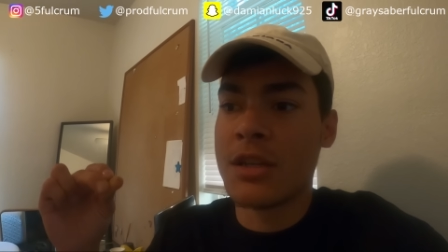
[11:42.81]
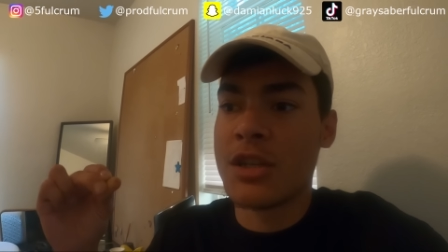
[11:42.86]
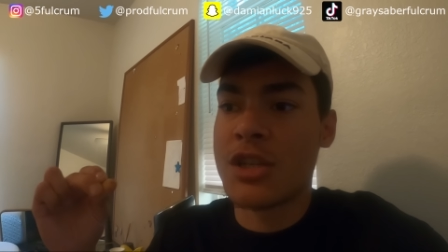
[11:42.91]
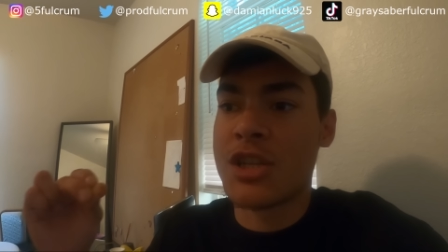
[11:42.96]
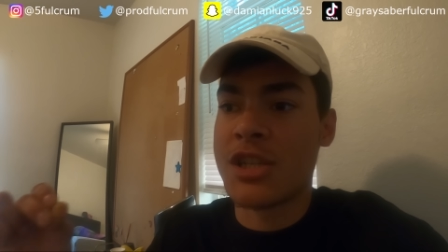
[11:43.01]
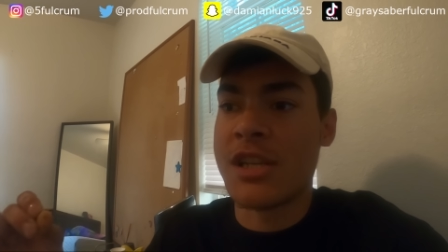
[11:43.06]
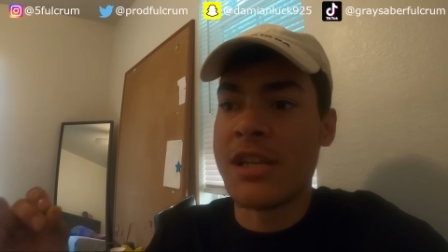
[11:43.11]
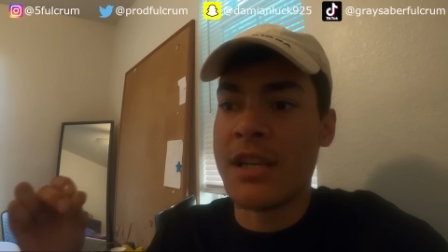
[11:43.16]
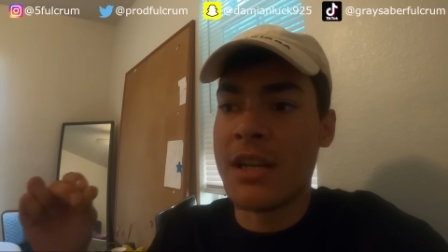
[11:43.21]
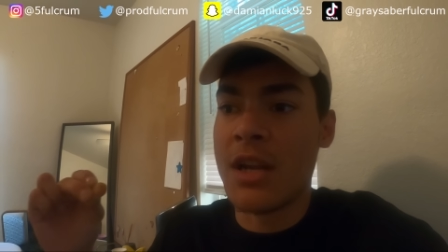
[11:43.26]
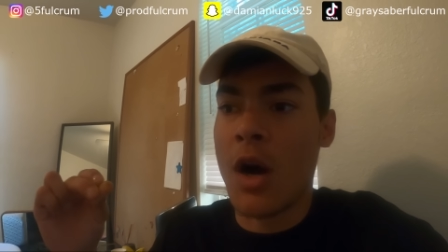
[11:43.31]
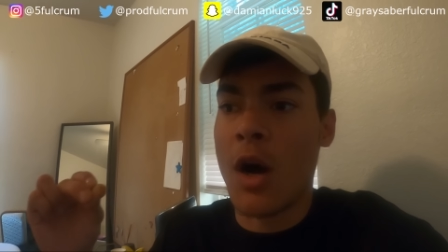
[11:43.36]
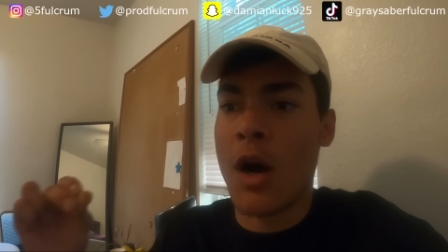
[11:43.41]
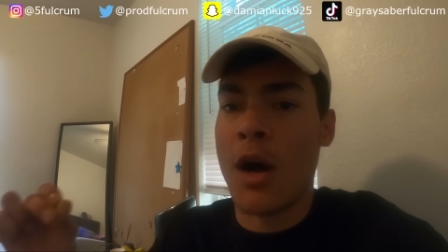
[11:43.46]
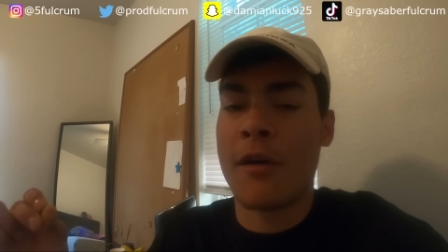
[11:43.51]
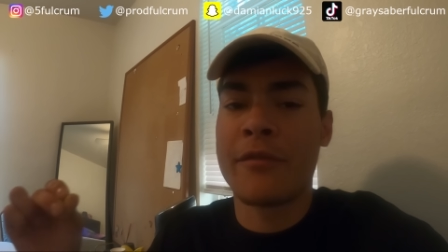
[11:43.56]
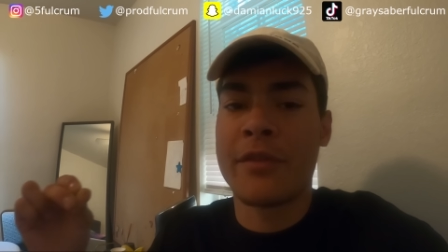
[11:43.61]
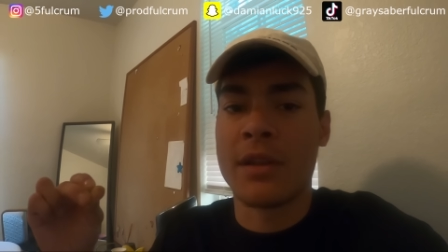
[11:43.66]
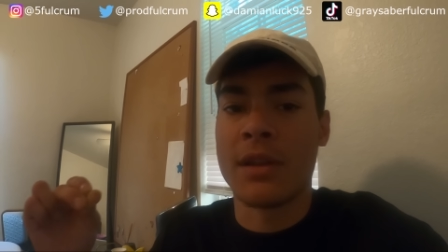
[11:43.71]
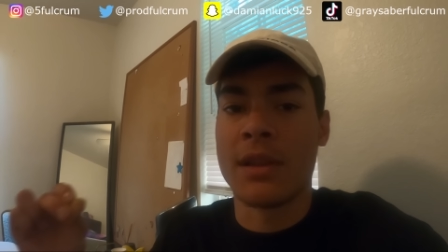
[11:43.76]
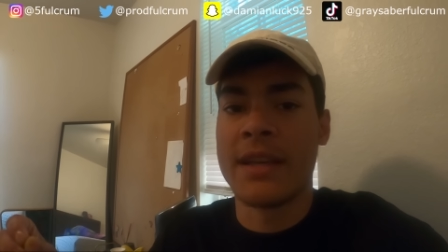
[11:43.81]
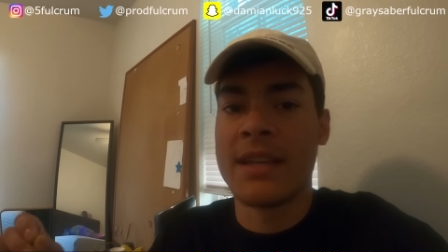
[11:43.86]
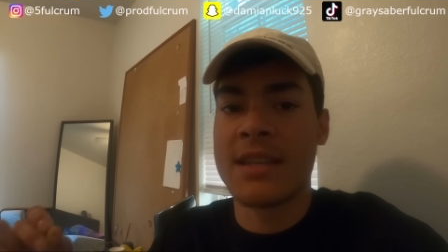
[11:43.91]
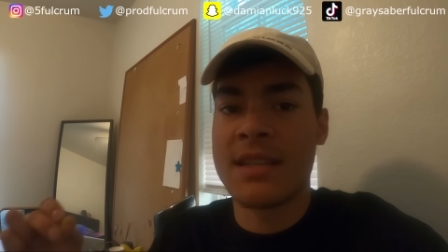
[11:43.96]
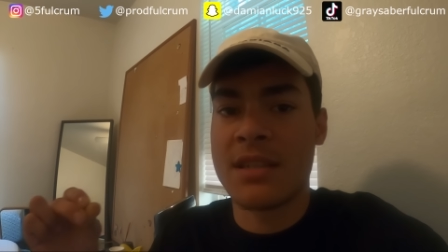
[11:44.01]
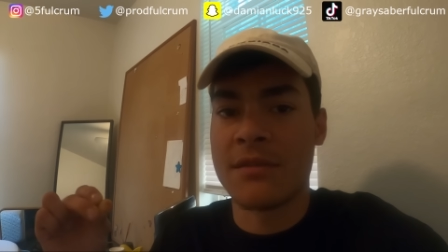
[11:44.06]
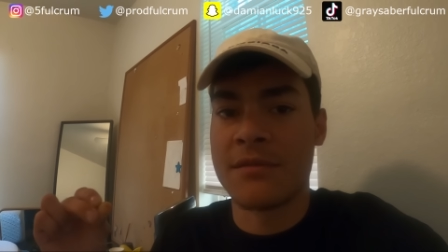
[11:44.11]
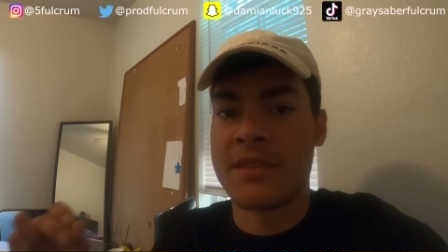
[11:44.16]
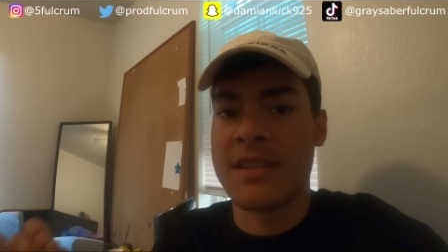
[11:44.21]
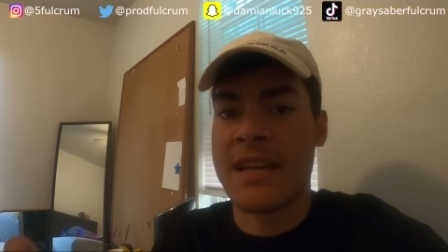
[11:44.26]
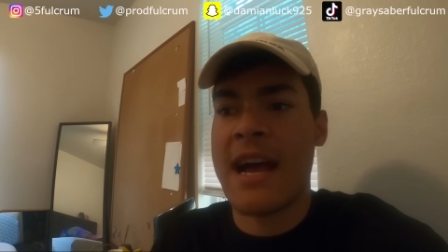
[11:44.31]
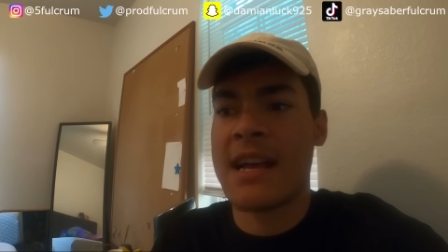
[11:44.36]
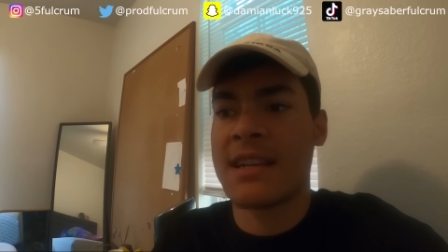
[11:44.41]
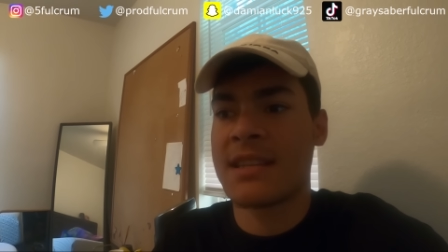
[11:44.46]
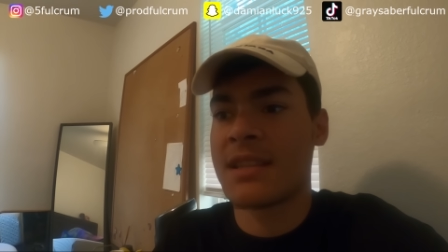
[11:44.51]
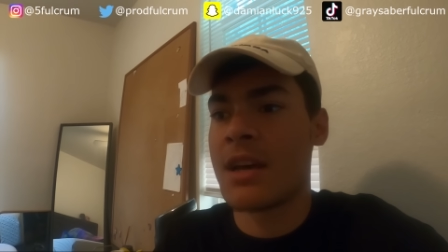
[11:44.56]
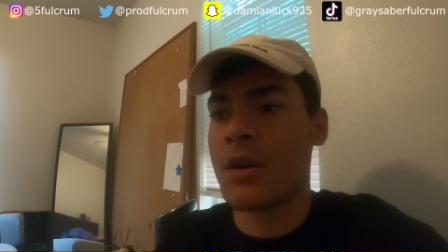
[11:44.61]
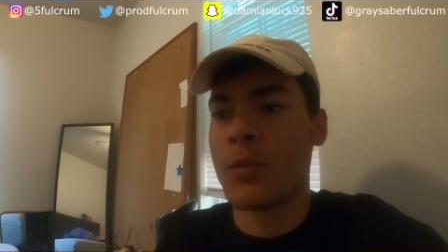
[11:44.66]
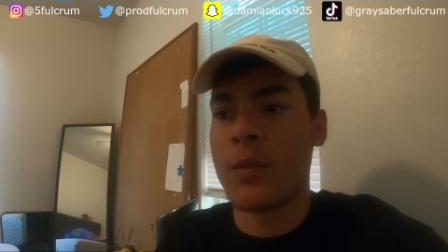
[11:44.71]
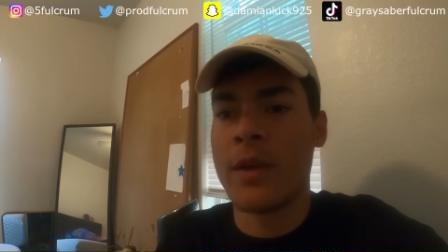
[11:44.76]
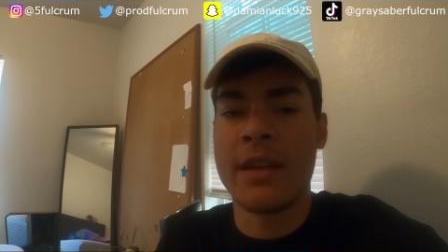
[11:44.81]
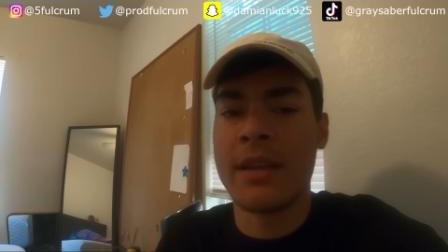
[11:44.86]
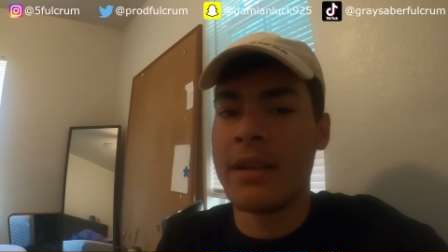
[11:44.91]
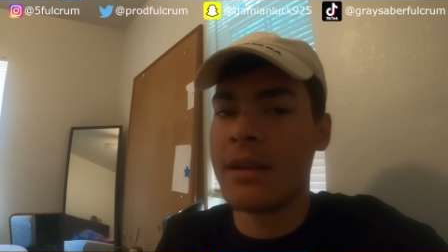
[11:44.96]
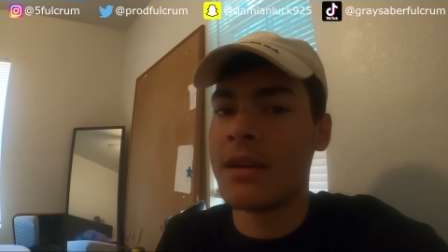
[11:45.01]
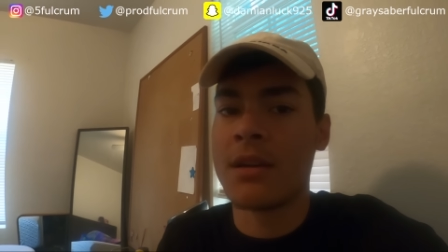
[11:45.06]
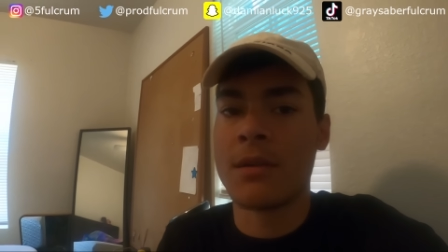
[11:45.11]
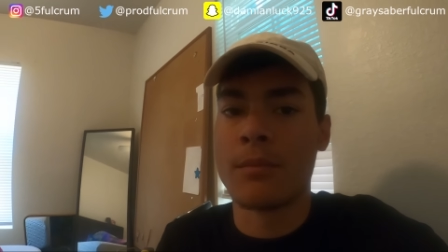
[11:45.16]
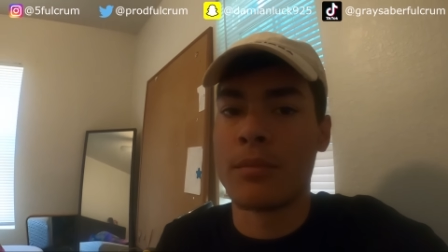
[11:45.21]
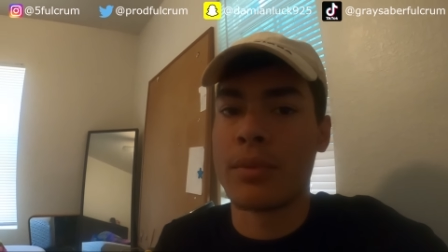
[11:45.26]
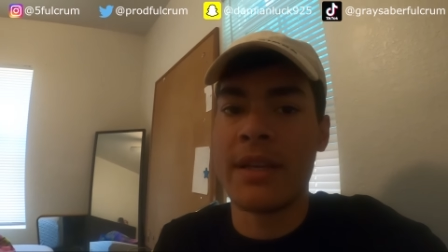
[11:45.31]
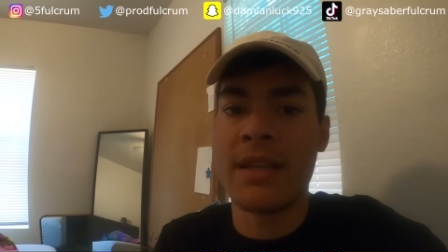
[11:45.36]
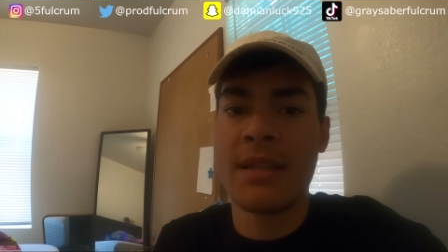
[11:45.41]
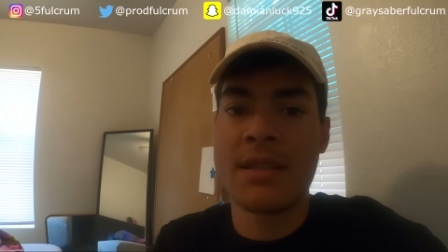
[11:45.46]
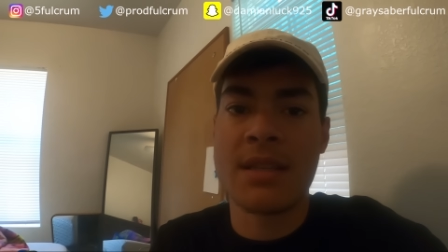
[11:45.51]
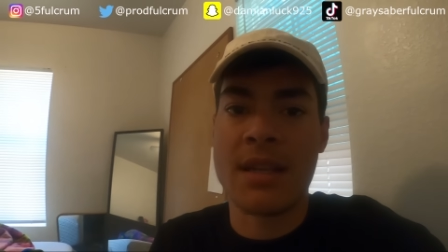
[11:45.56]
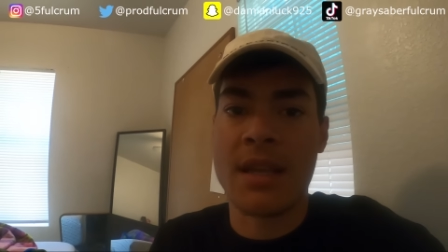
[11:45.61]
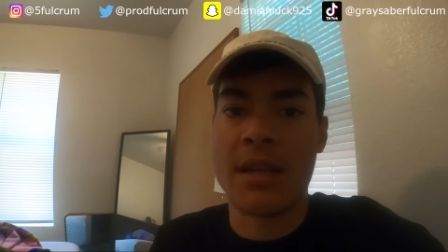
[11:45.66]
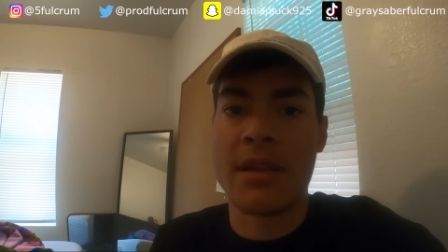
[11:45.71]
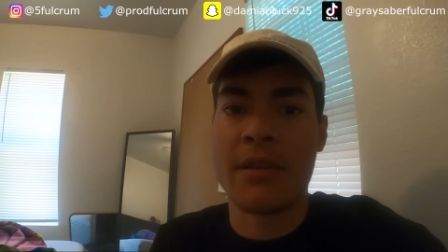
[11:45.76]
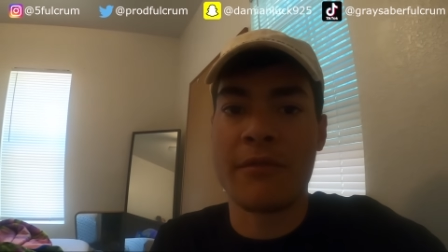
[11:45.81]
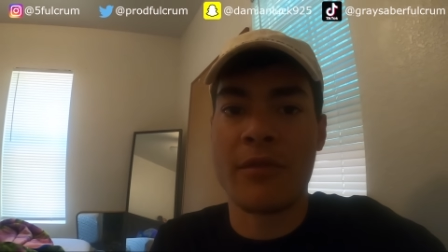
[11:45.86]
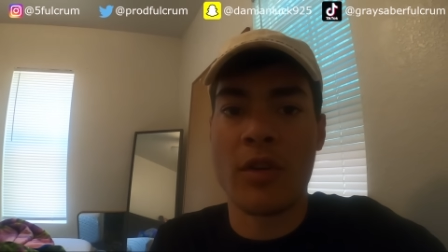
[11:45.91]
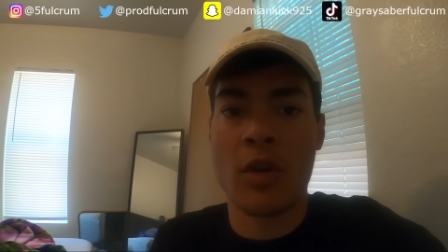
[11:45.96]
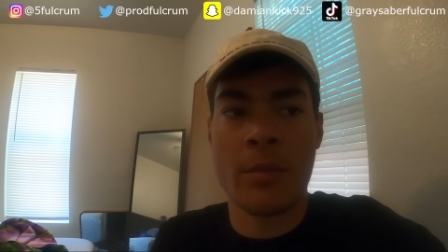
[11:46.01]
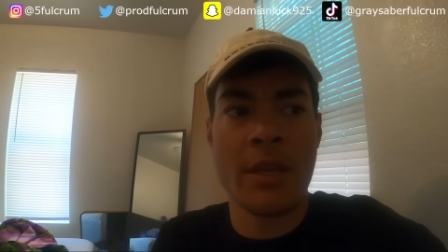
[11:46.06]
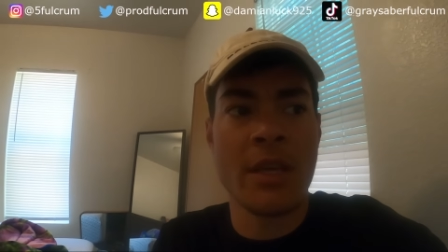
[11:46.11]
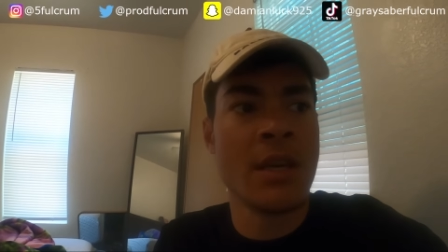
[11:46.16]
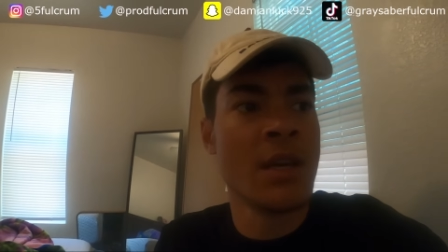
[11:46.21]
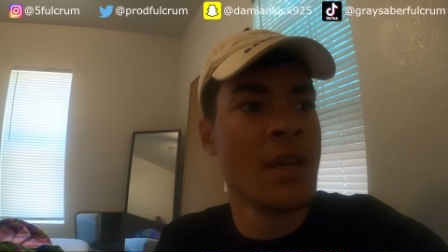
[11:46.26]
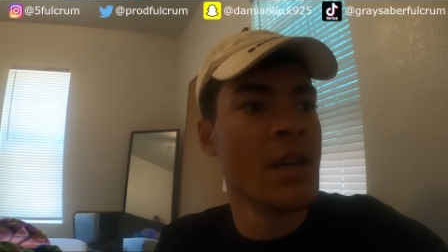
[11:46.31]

shit off the list of tasks that we need to complete today, you feel me?